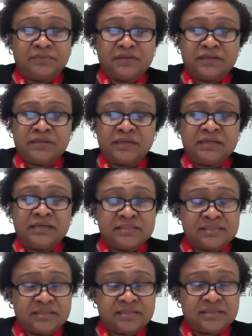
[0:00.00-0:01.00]
an
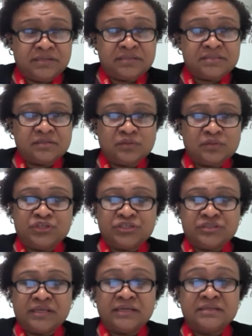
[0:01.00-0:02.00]
SME
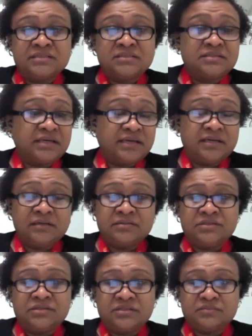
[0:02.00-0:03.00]
solution that is
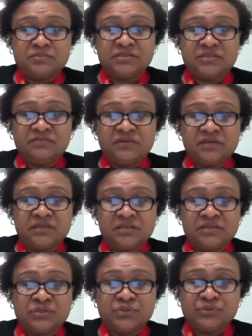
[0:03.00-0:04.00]
tailored
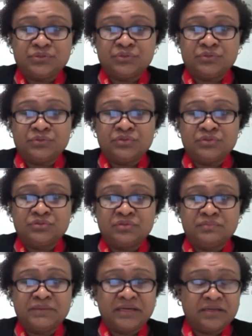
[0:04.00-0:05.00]
specifically to
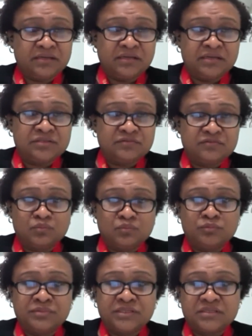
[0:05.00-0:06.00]
the banking needs of
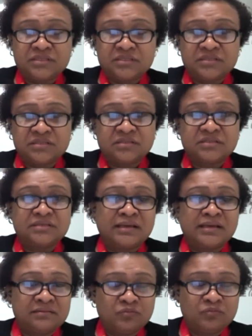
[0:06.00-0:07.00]
small businesses, and
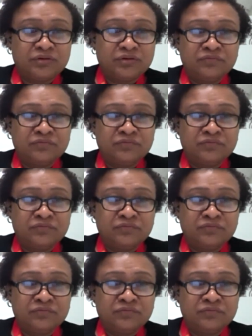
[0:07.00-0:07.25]
that one of